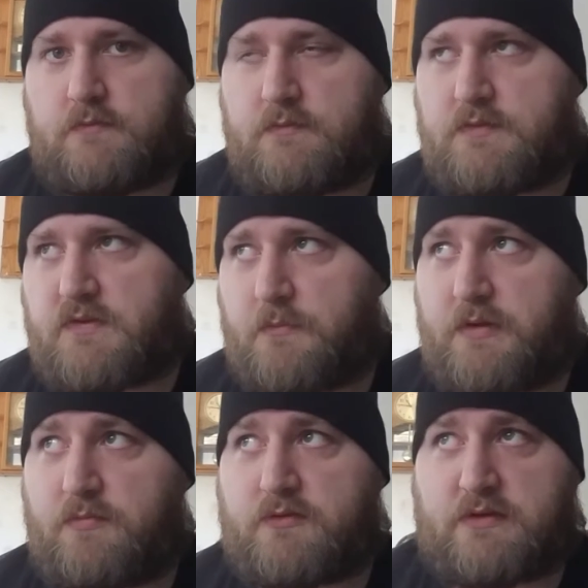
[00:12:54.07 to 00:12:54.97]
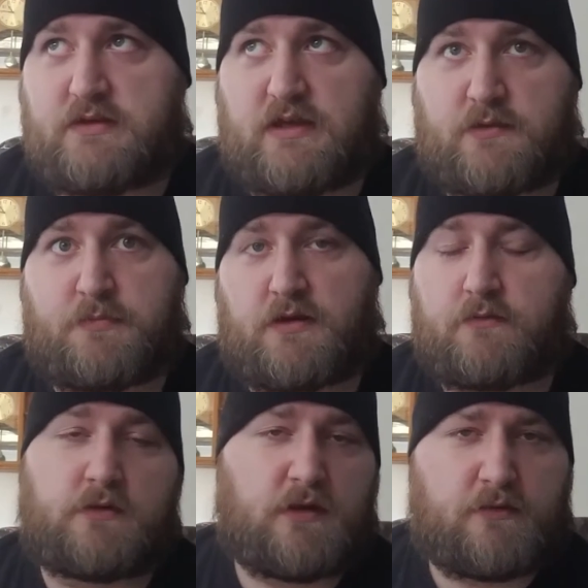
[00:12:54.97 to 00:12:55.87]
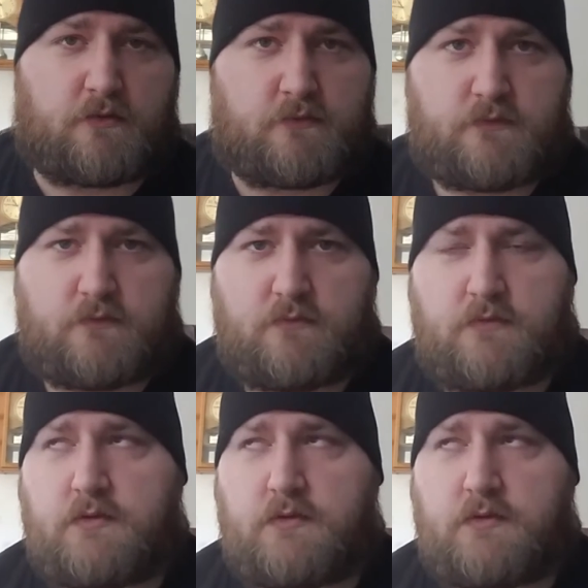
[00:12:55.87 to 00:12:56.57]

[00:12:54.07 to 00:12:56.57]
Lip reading: Some people can take it better than others.